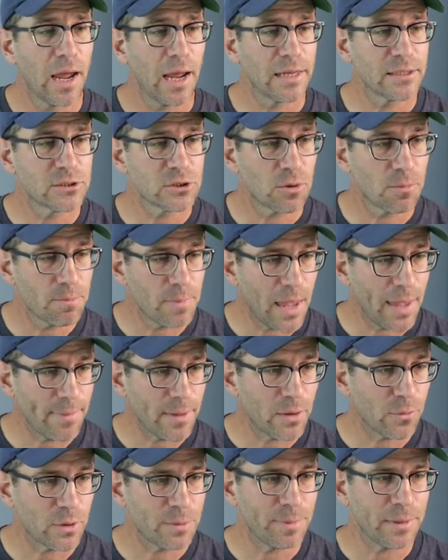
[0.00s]
And so
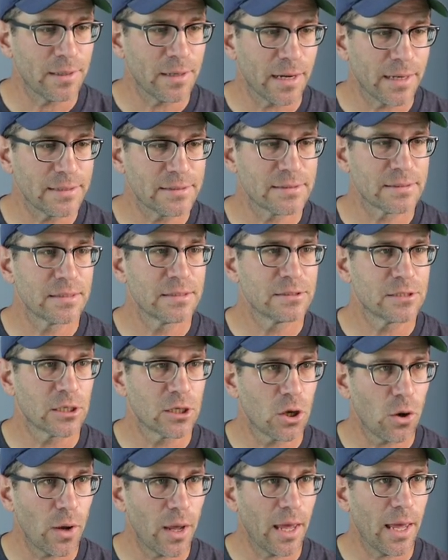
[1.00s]
maybe it would be nice to
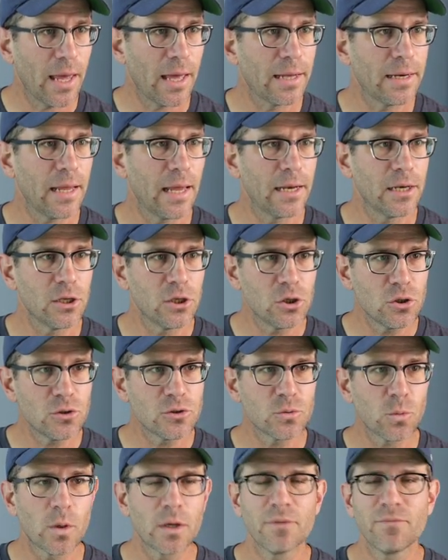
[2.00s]
go ahead and
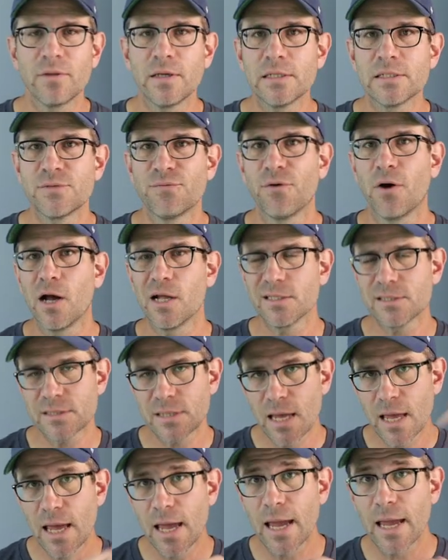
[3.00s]
use one of these
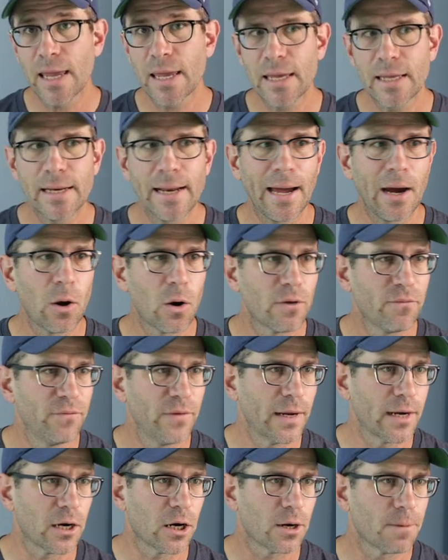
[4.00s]
fonts in our
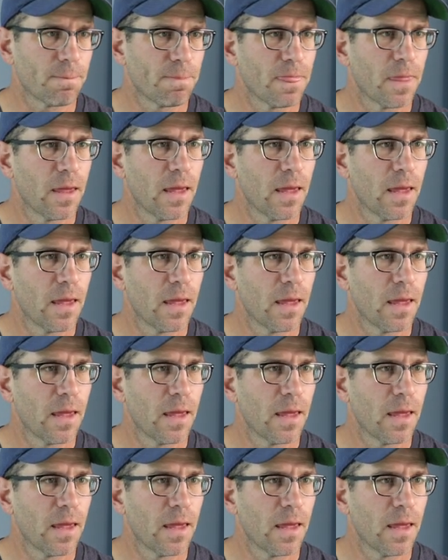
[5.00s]
figure.